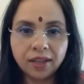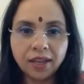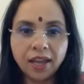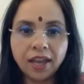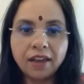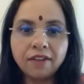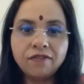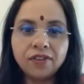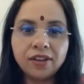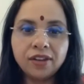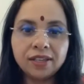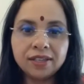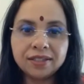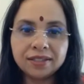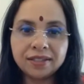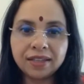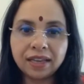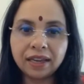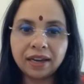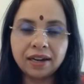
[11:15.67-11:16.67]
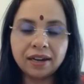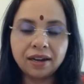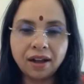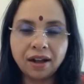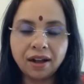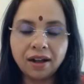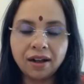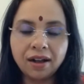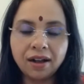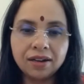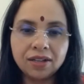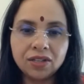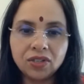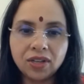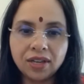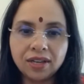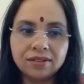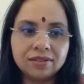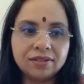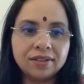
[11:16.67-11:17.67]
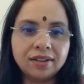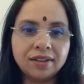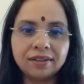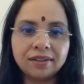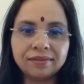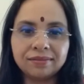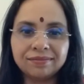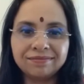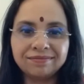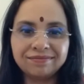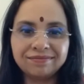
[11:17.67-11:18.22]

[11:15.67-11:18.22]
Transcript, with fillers: every second are changing.